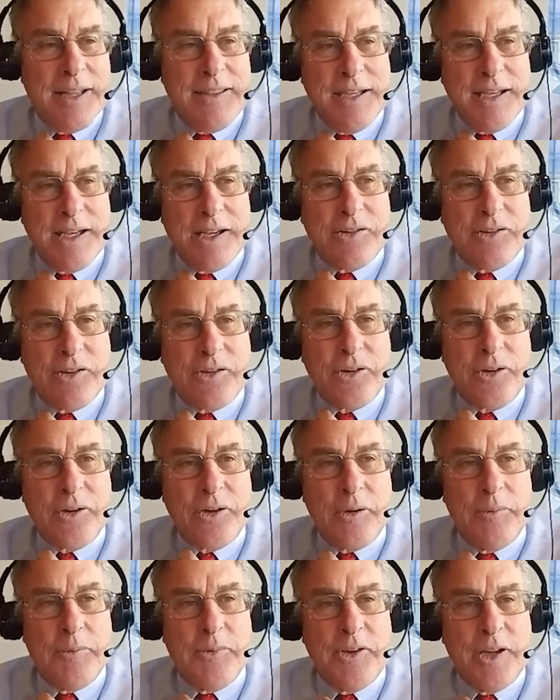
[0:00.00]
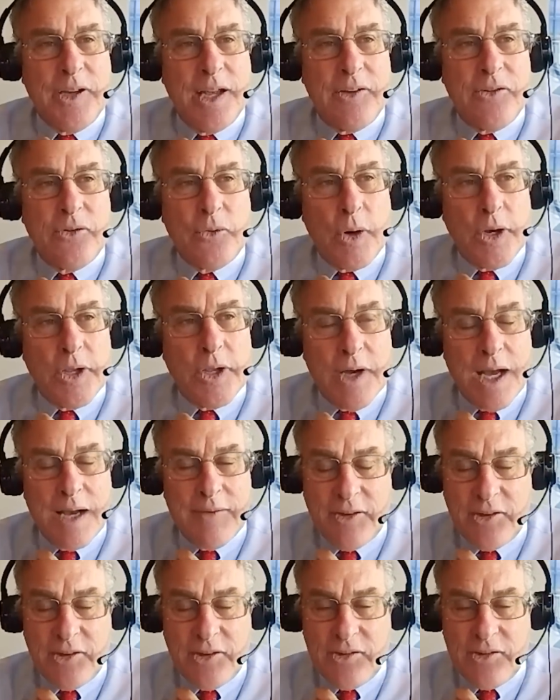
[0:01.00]
I think, is a circumstance where you
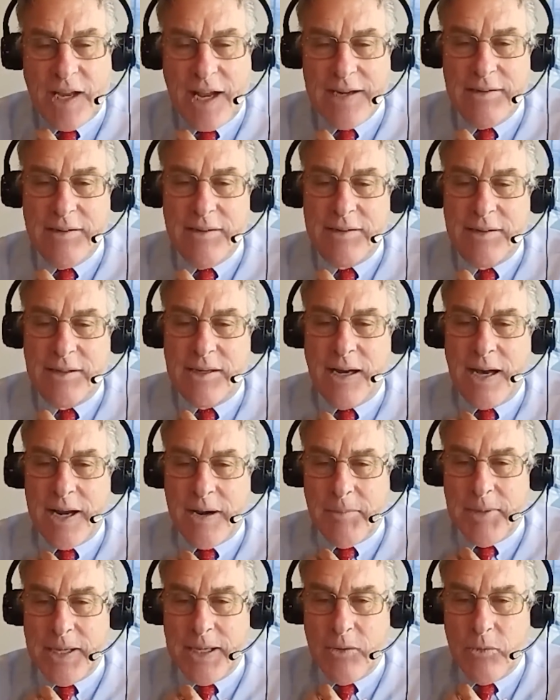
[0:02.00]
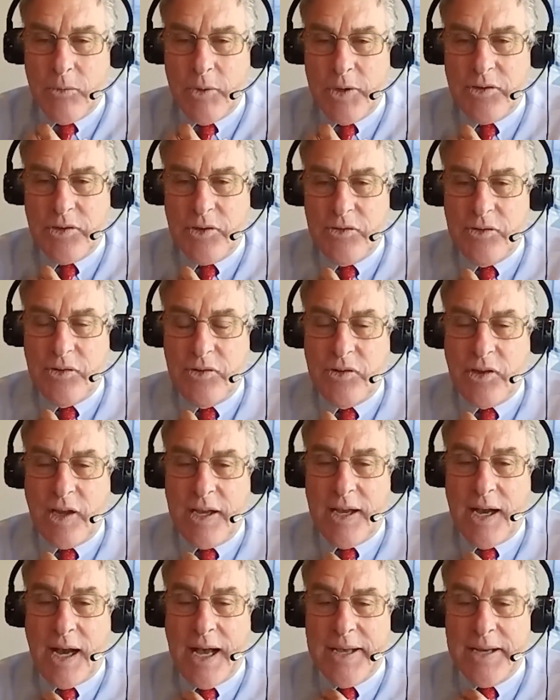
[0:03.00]
have a stagnant economy, which is to
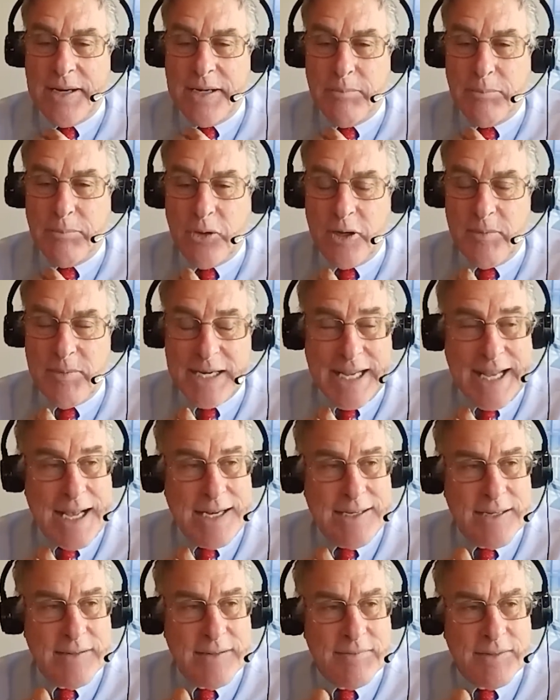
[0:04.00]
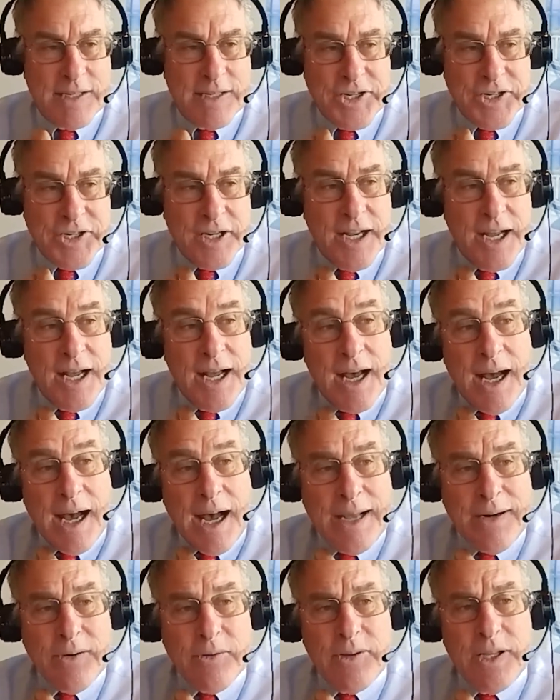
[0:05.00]
say high unemployment and inflation.
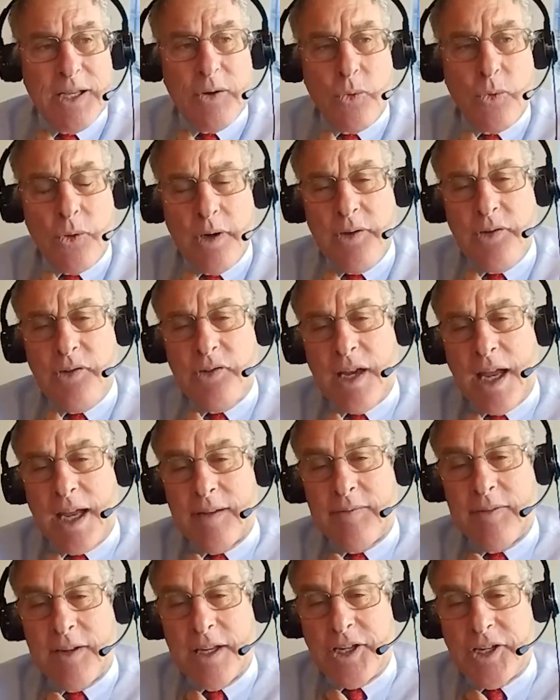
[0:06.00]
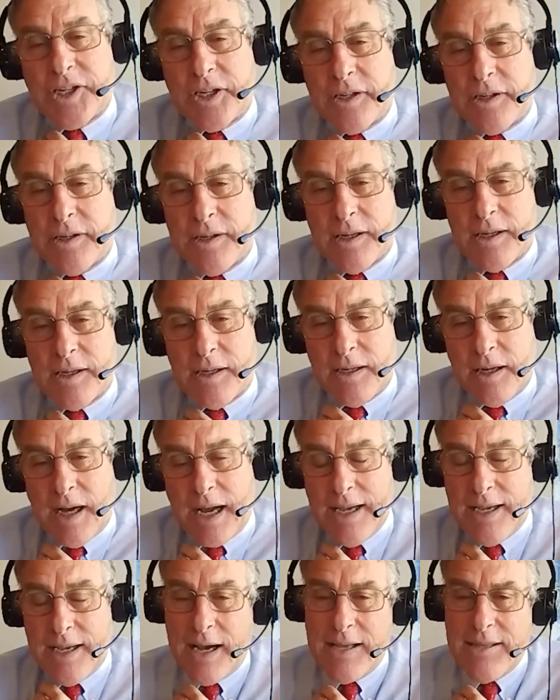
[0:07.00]
I don't think we're in stagflation.
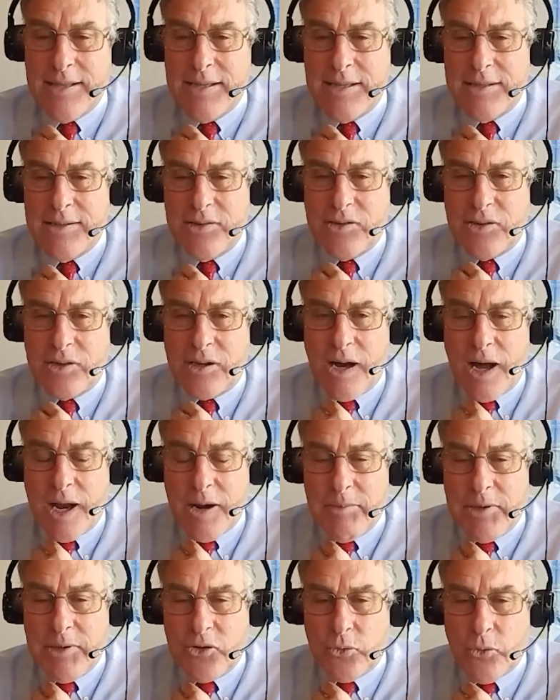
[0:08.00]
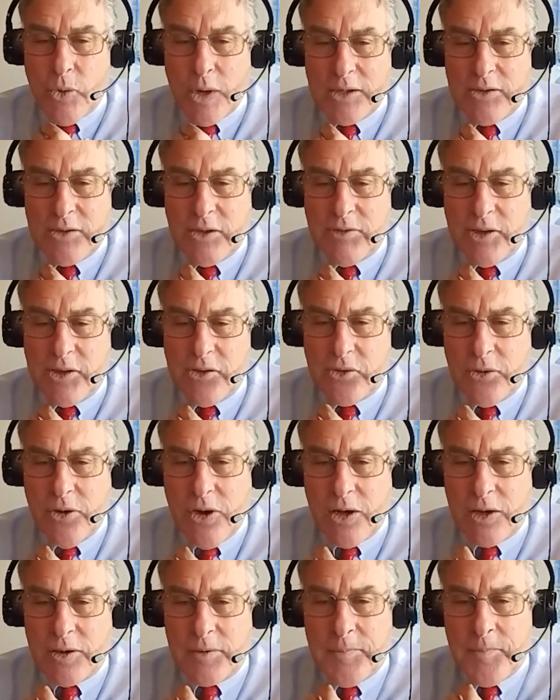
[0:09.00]
I think this economy is relatively
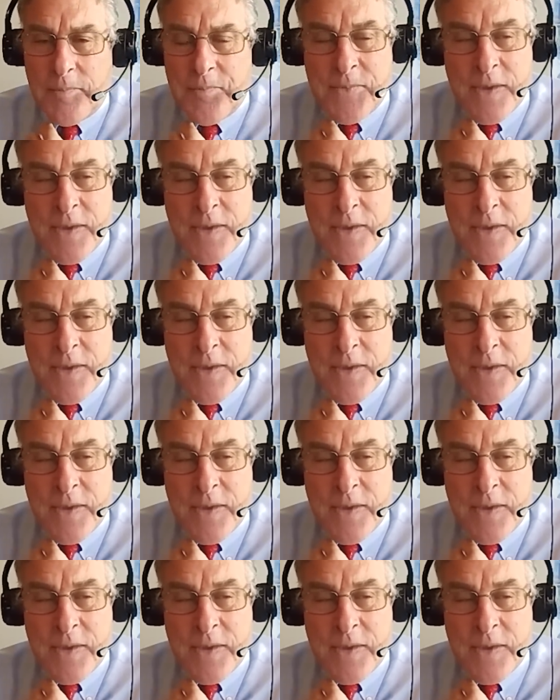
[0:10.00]
strong.